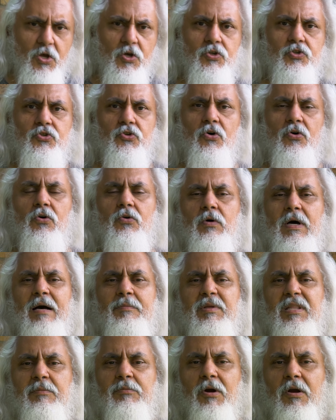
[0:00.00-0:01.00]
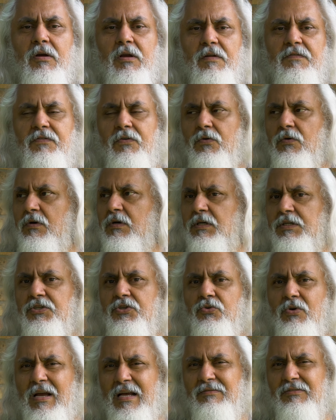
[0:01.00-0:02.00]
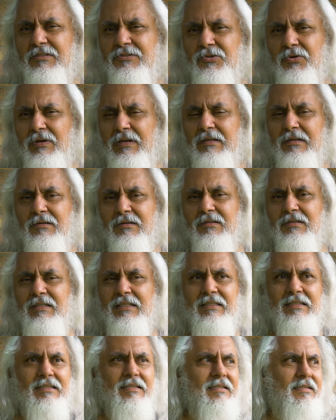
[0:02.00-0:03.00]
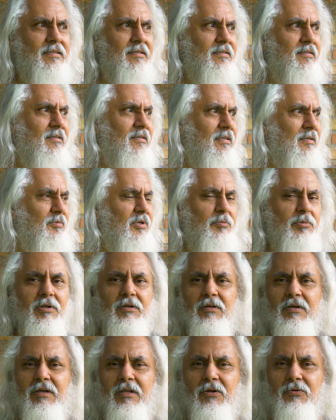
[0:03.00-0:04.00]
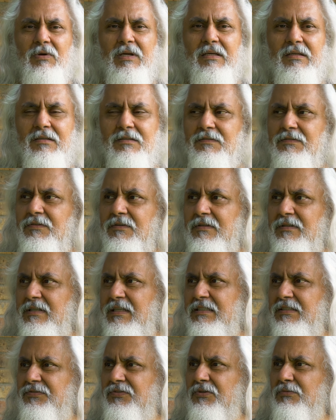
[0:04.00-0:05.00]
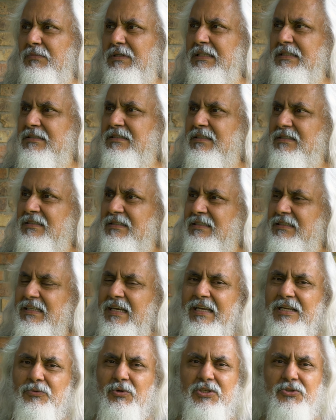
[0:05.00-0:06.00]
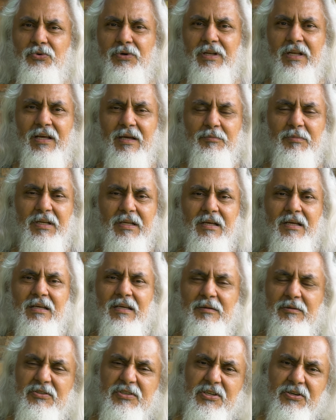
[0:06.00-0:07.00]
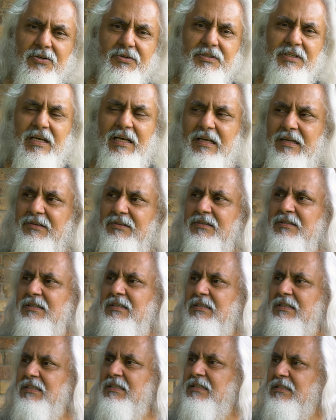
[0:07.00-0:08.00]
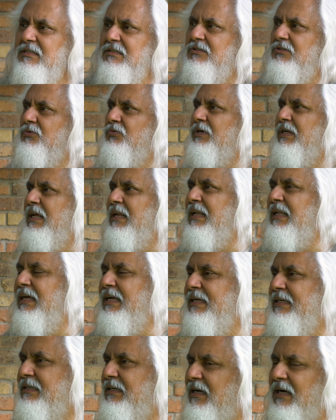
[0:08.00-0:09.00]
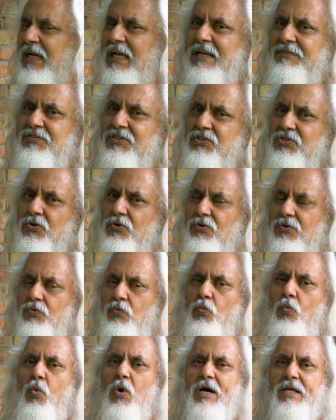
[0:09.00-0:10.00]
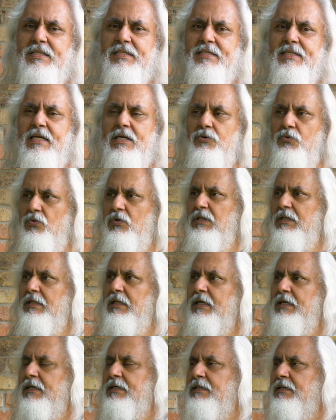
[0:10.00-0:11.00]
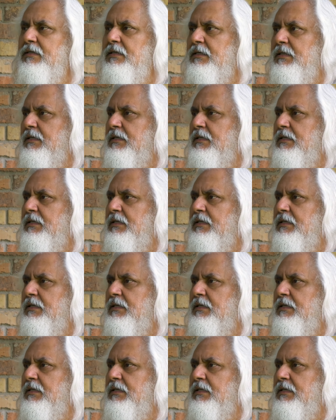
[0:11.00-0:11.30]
So I'm in the market for a travel trailer, and I'm going to be looking around for the next few months and deciding which one I'm going to narrow down to what I like. I have certain ones I really like.